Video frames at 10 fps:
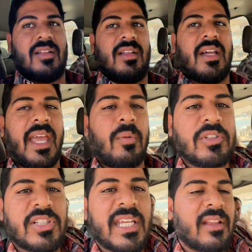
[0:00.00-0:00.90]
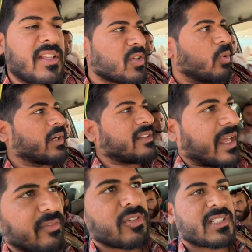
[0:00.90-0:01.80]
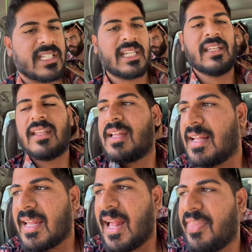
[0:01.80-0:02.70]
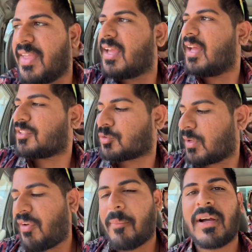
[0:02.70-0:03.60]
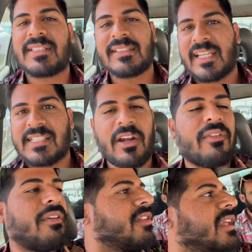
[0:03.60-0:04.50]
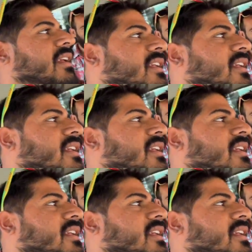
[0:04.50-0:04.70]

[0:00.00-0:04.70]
again, we're taking this orca divers thing, and they $25, it takes care of everything.